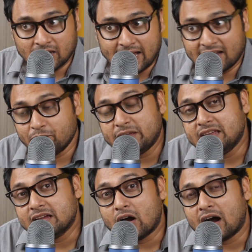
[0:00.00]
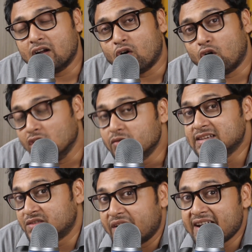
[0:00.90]
and we are
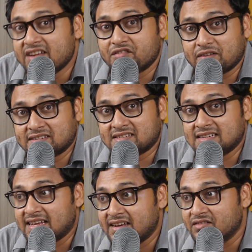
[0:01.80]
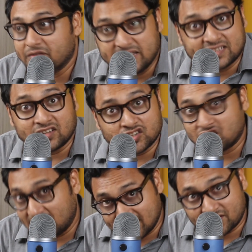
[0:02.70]
always very interested in
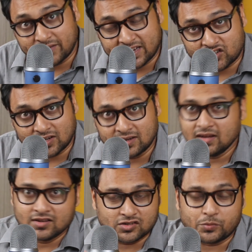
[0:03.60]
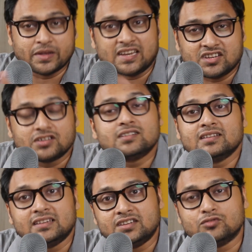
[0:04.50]
research in this direction so we
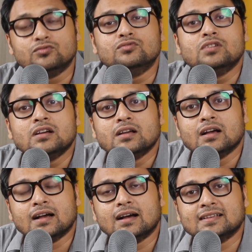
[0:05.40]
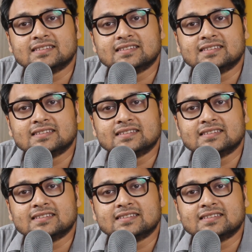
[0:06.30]
internally do uh,